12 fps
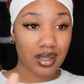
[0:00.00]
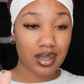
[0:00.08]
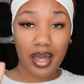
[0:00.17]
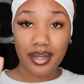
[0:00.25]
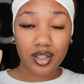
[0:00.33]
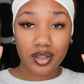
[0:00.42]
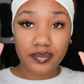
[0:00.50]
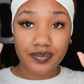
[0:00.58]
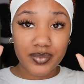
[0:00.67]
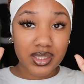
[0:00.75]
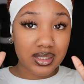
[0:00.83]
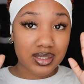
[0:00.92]
like,
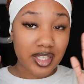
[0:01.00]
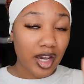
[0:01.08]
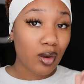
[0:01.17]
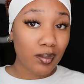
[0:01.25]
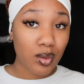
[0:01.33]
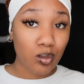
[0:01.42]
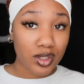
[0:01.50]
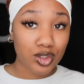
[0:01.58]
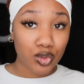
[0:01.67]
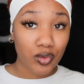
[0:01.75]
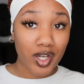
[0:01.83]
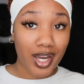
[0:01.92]
tell me what
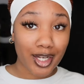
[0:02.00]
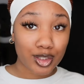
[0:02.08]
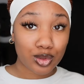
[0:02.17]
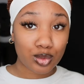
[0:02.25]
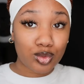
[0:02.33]
to react to.